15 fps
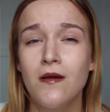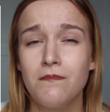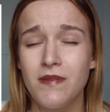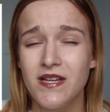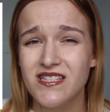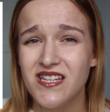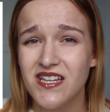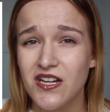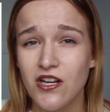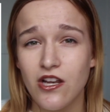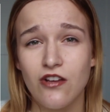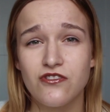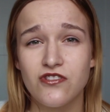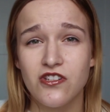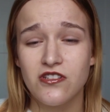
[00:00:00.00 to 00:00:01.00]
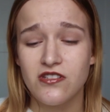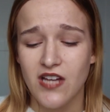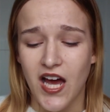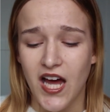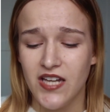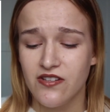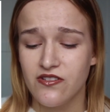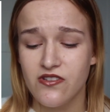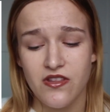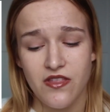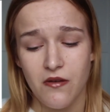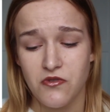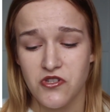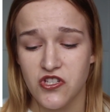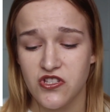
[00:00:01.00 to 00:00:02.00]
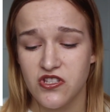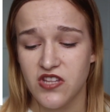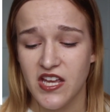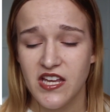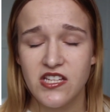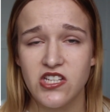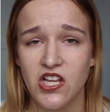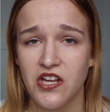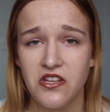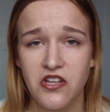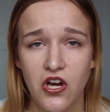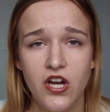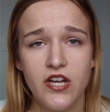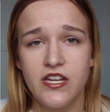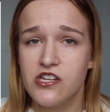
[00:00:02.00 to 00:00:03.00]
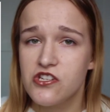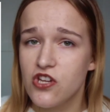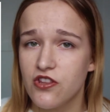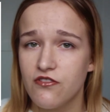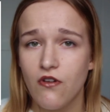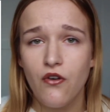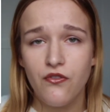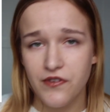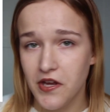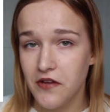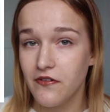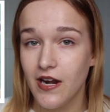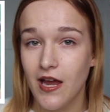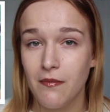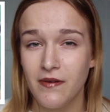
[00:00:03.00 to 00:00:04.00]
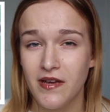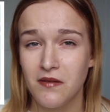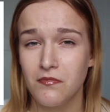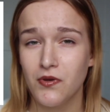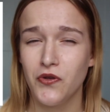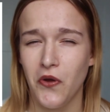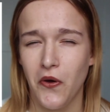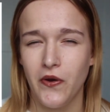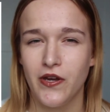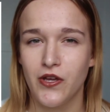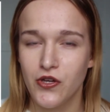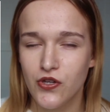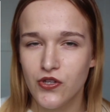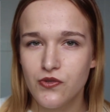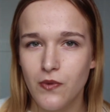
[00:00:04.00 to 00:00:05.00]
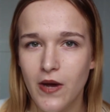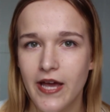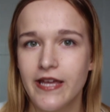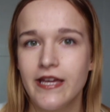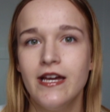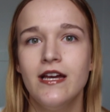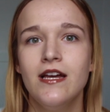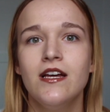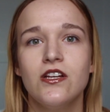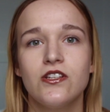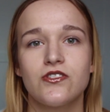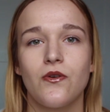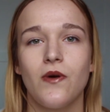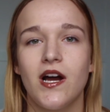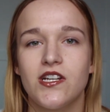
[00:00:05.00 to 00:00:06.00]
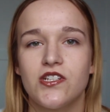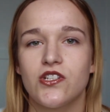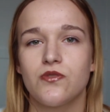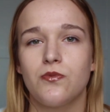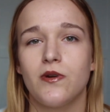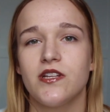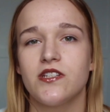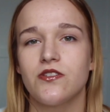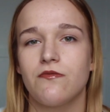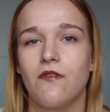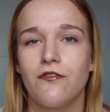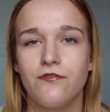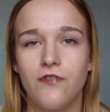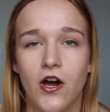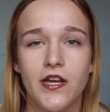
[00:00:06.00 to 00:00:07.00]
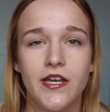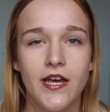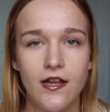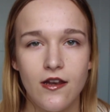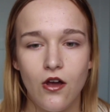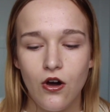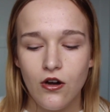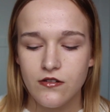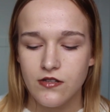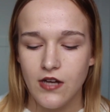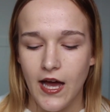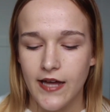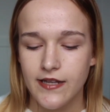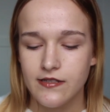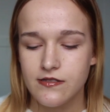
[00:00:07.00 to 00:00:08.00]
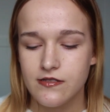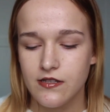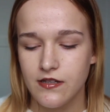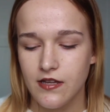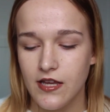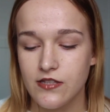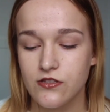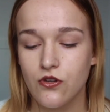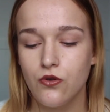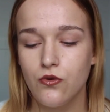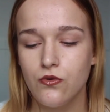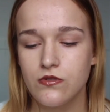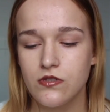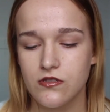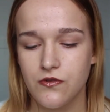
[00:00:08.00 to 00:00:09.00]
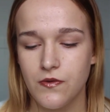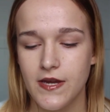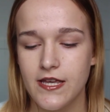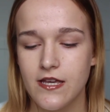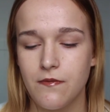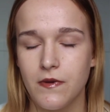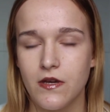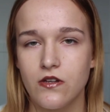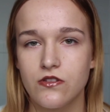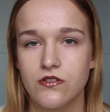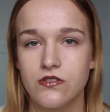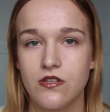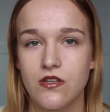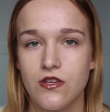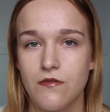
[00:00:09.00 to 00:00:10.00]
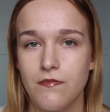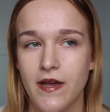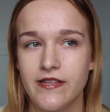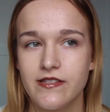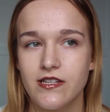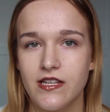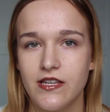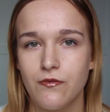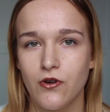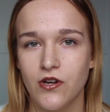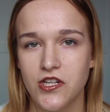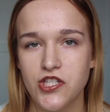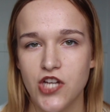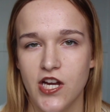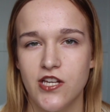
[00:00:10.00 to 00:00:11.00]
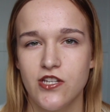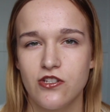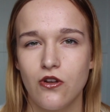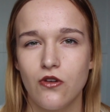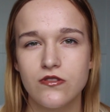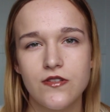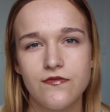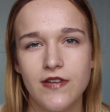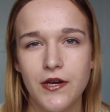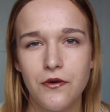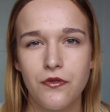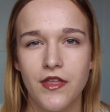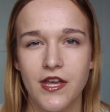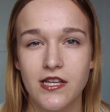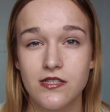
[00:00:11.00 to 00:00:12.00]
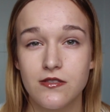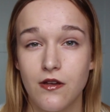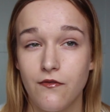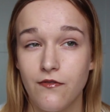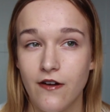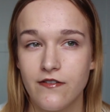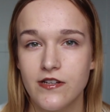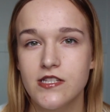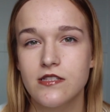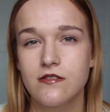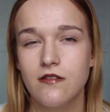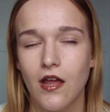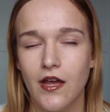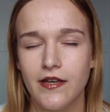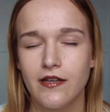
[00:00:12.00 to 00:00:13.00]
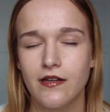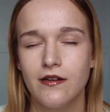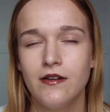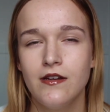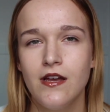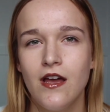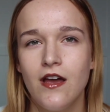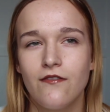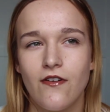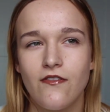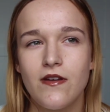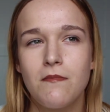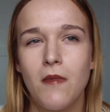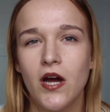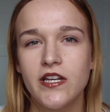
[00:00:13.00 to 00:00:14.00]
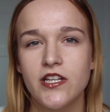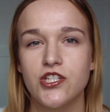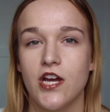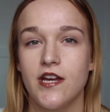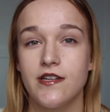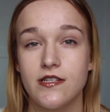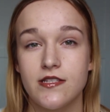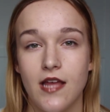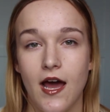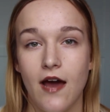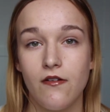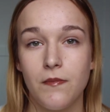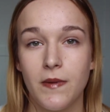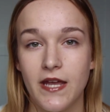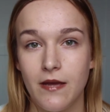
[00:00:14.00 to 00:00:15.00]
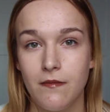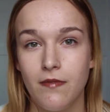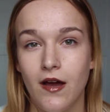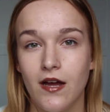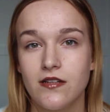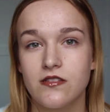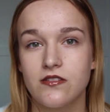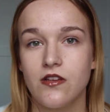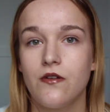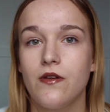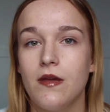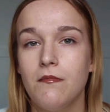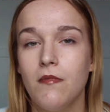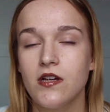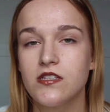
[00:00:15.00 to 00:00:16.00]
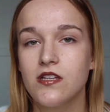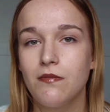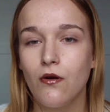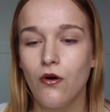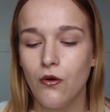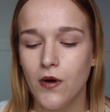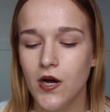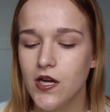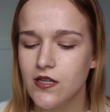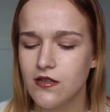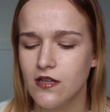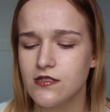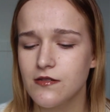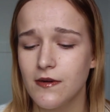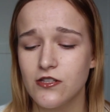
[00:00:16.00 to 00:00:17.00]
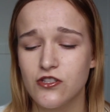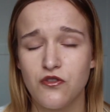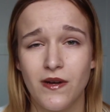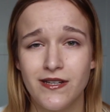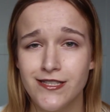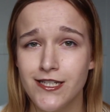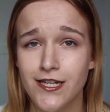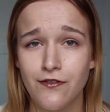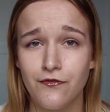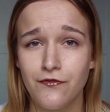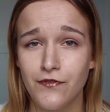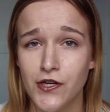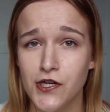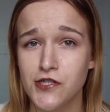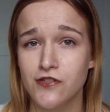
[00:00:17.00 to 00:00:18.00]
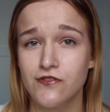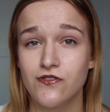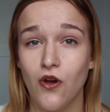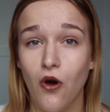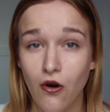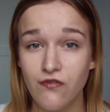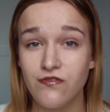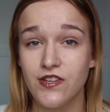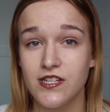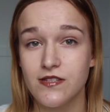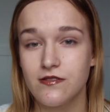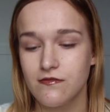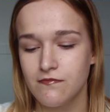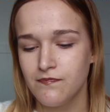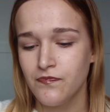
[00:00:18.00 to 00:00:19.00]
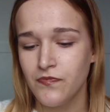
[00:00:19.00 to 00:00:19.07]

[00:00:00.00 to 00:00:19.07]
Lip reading: busy and cluttered, and there were just things like cutting each other off and overlapping, but not in a good way. So I just wanted to refine it a lot, and it's called Tweak because you basically want to change lots of little things, very minor changes that have a big impact. So in my support work there's about 20 different versions of this